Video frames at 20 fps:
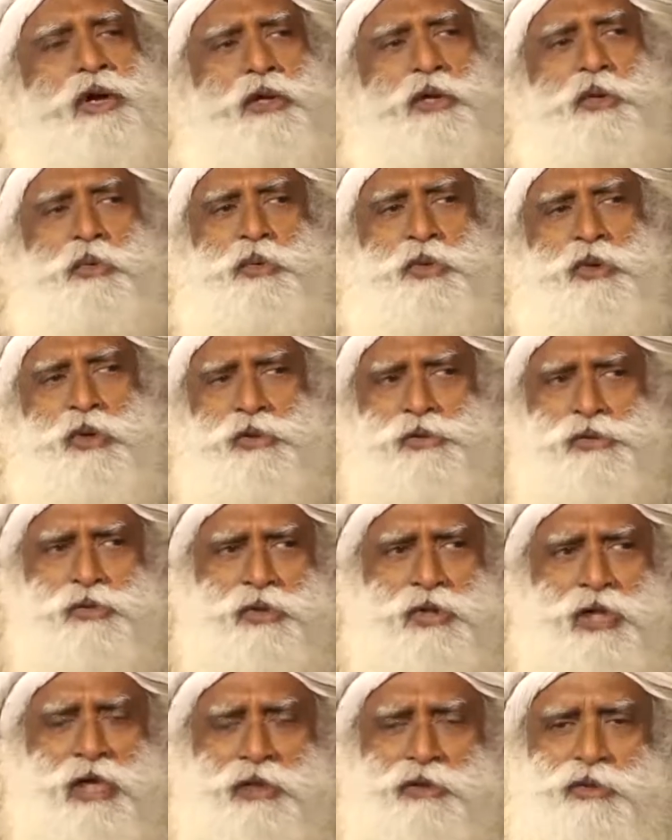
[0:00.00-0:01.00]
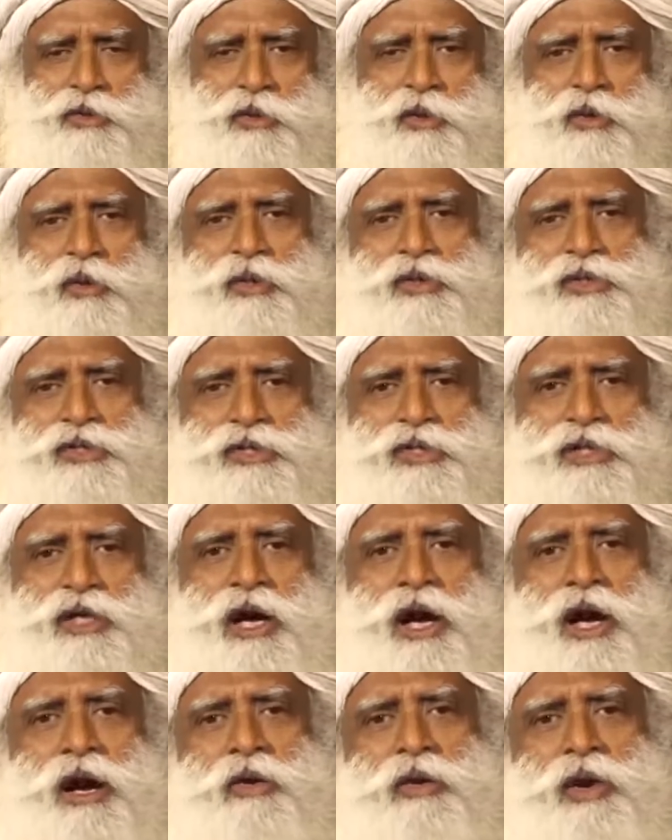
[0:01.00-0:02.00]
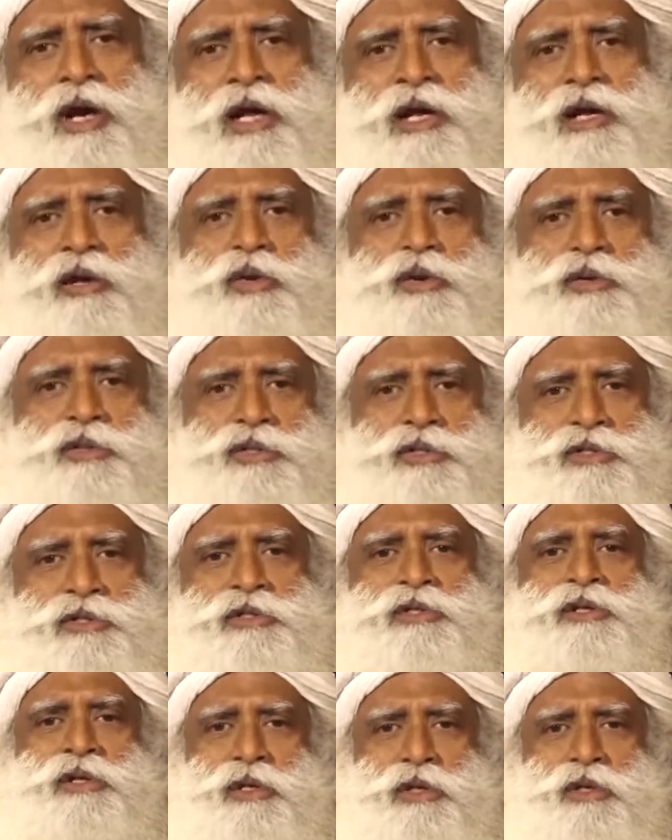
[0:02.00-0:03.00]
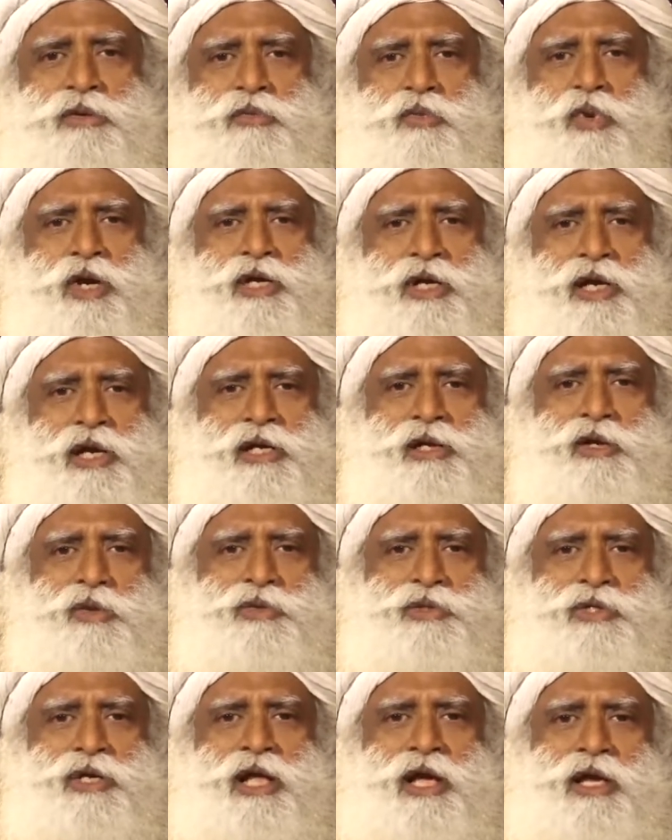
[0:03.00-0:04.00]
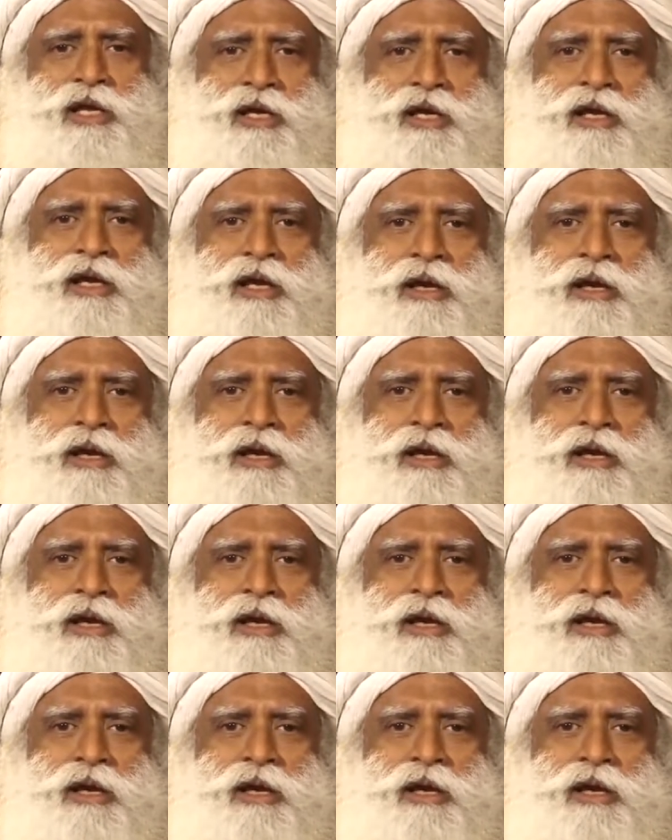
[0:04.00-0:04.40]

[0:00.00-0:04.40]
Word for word: you would also like to go and see how hell looks, what hell looks like,